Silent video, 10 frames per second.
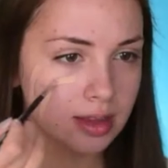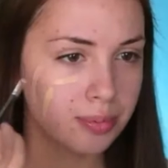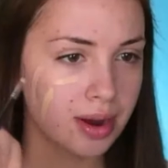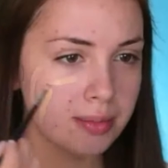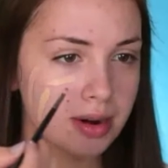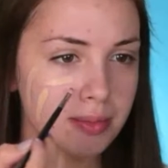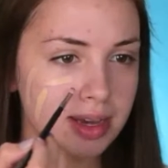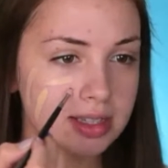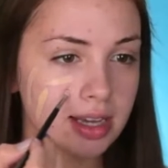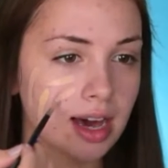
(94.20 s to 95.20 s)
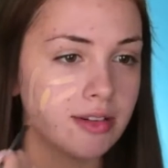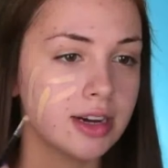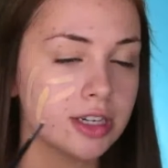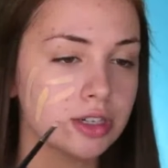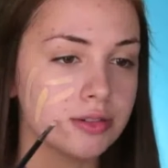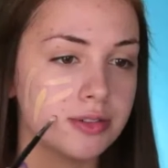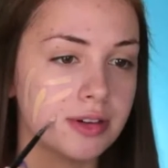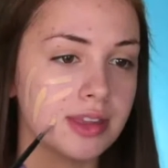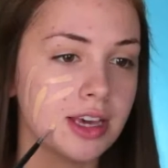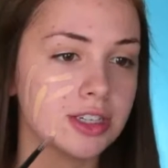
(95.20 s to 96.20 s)
The primer makes the coverage of the
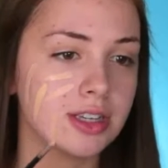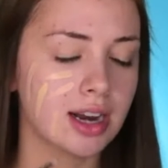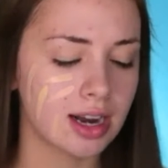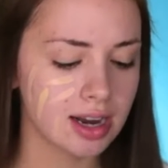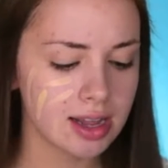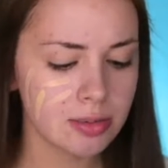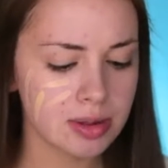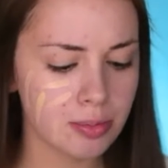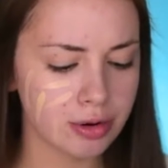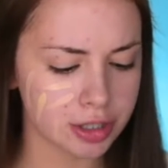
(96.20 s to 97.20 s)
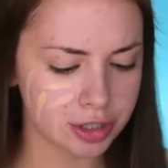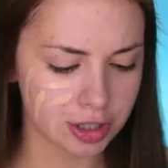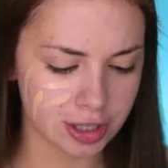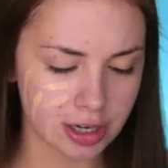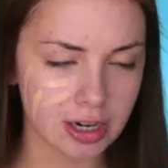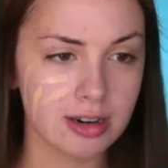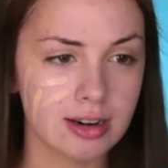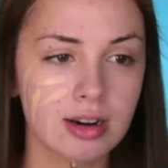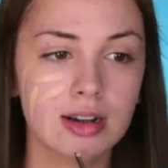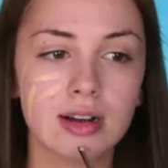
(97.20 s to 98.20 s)
foundation a little bit more sheer,
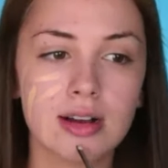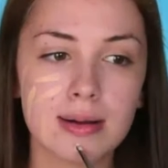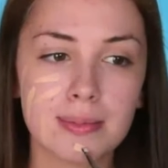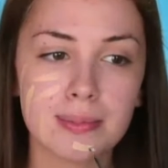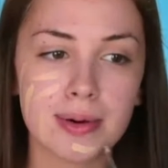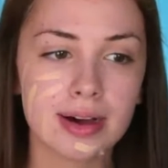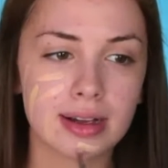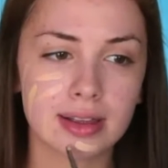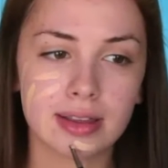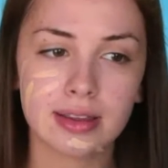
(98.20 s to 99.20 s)
but